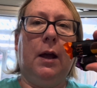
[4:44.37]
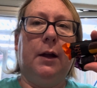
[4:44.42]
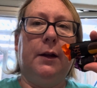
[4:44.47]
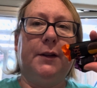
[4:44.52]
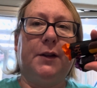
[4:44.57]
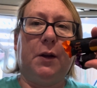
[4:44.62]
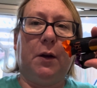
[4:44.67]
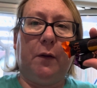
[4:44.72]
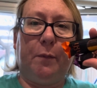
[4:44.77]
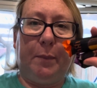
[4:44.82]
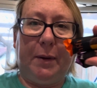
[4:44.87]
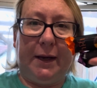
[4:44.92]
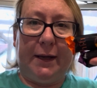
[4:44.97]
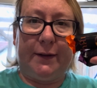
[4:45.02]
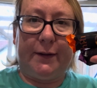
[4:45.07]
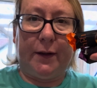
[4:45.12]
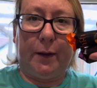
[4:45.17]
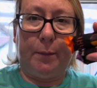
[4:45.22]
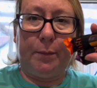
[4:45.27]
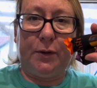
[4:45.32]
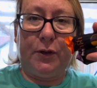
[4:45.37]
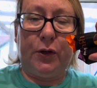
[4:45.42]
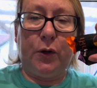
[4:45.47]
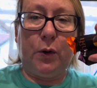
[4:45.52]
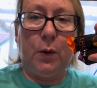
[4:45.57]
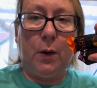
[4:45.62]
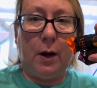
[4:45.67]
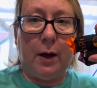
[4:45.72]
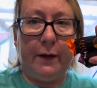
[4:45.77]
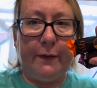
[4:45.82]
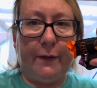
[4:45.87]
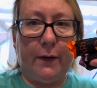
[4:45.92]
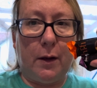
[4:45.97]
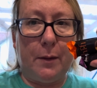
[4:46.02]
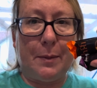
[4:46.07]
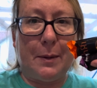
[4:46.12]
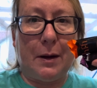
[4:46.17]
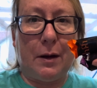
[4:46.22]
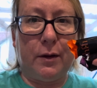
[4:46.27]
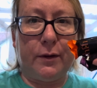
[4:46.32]
So I've picked up 2 hi-fi
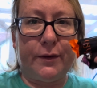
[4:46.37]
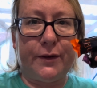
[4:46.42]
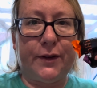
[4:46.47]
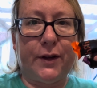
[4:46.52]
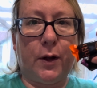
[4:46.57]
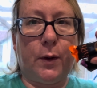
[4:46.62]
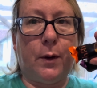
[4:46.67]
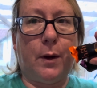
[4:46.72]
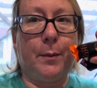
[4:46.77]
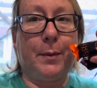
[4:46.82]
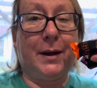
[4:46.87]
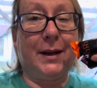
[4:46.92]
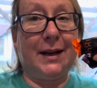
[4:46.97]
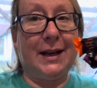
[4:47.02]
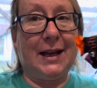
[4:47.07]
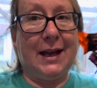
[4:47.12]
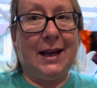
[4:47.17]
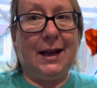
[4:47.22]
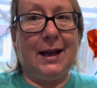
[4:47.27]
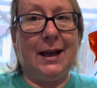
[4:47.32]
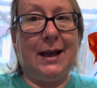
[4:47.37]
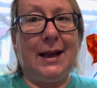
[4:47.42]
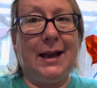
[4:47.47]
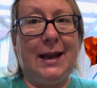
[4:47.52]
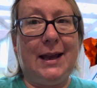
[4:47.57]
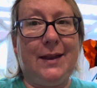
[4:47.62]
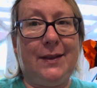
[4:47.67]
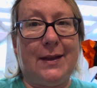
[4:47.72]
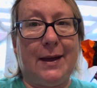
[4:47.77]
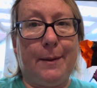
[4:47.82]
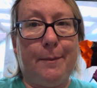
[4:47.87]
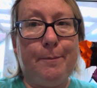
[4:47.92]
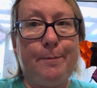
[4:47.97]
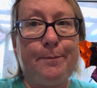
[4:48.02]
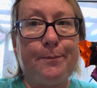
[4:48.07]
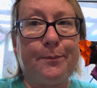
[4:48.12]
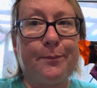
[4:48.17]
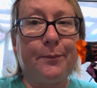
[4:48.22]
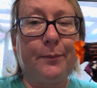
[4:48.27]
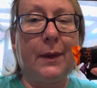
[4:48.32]
bars, so I'm gonna eat them,
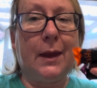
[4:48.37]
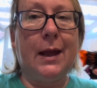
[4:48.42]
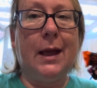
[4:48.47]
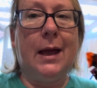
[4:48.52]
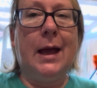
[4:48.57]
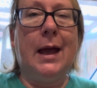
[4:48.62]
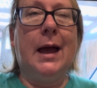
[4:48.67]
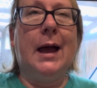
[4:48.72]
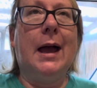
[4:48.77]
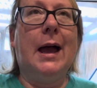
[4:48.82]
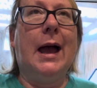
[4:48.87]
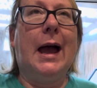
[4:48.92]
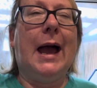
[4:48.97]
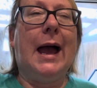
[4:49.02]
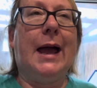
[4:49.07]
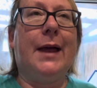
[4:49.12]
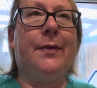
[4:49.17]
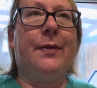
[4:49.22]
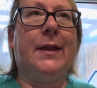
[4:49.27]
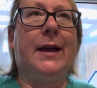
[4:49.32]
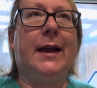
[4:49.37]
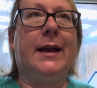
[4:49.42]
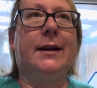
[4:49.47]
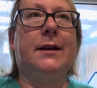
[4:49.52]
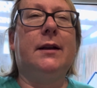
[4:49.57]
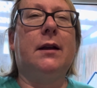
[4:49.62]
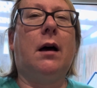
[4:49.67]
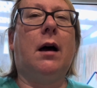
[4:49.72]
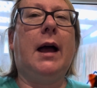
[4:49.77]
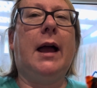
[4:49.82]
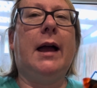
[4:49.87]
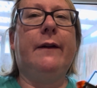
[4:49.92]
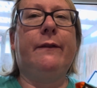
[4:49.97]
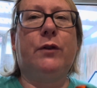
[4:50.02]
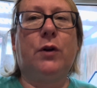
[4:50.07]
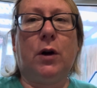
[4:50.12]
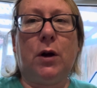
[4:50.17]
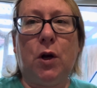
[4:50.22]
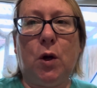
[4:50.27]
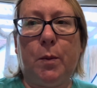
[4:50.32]
and then I have
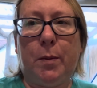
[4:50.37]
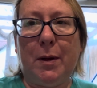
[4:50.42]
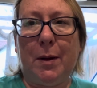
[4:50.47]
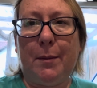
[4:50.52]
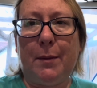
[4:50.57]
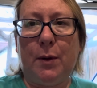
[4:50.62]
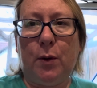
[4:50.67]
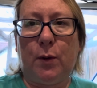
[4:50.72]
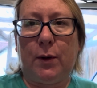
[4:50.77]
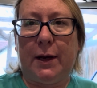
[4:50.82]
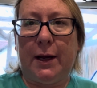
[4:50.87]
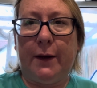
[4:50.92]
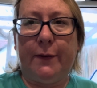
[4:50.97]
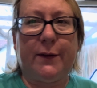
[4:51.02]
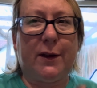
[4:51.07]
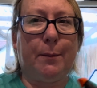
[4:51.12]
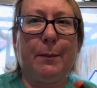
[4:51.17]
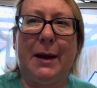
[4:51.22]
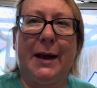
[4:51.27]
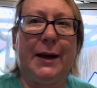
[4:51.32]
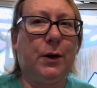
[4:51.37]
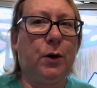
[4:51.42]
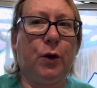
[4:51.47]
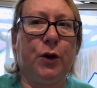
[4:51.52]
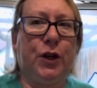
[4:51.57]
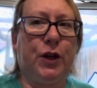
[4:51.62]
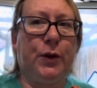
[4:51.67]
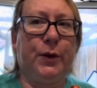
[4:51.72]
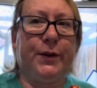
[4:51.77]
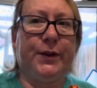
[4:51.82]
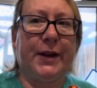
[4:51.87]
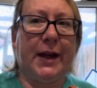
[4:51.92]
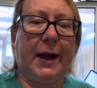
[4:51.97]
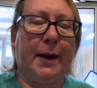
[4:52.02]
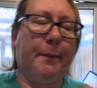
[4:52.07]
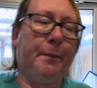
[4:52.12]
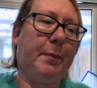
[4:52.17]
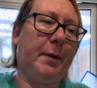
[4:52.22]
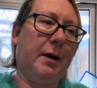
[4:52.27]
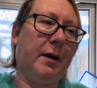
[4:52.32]
got a little bit of milk left. I may not use
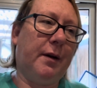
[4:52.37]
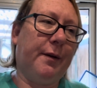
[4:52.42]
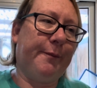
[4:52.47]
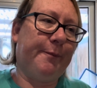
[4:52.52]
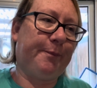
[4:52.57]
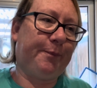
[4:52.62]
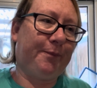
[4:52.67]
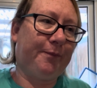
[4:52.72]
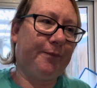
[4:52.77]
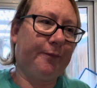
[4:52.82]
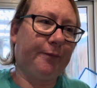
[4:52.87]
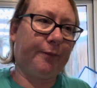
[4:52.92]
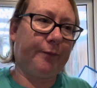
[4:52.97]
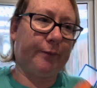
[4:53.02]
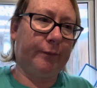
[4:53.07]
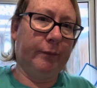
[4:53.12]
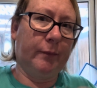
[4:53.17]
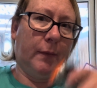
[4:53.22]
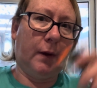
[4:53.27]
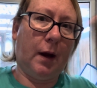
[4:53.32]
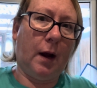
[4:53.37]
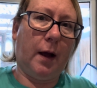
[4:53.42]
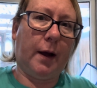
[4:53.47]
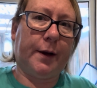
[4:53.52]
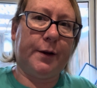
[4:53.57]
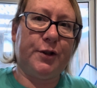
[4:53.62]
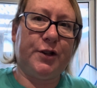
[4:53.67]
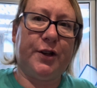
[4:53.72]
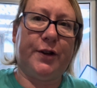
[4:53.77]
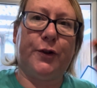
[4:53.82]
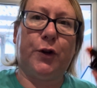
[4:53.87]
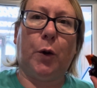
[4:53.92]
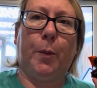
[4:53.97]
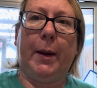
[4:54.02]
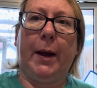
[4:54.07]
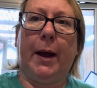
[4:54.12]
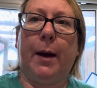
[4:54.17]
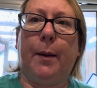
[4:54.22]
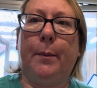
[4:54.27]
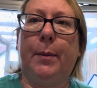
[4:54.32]
that, but I can just top
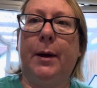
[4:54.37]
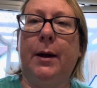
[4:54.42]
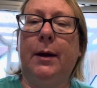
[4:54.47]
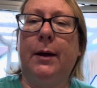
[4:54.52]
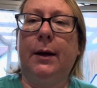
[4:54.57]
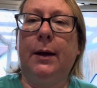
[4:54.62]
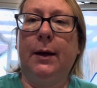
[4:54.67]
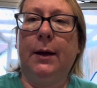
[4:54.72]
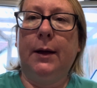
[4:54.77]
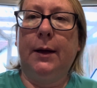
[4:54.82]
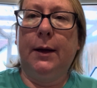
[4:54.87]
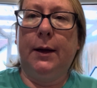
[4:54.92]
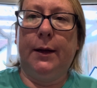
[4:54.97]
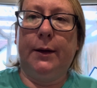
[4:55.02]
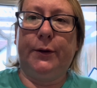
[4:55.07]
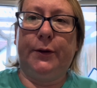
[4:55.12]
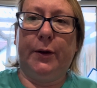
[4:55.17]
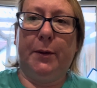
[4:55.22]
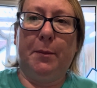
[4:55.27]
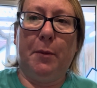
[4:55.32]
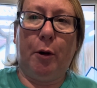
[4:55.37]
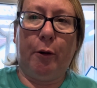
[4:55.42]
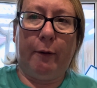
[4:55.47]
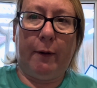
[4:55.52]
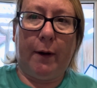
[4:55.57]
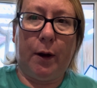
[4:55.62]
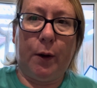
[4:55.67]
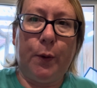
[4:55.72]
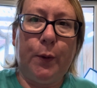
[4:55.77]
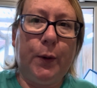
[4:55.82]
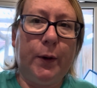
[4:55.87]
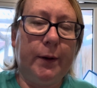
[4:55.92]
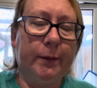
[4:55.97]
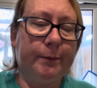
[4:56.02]
it up tomorrow.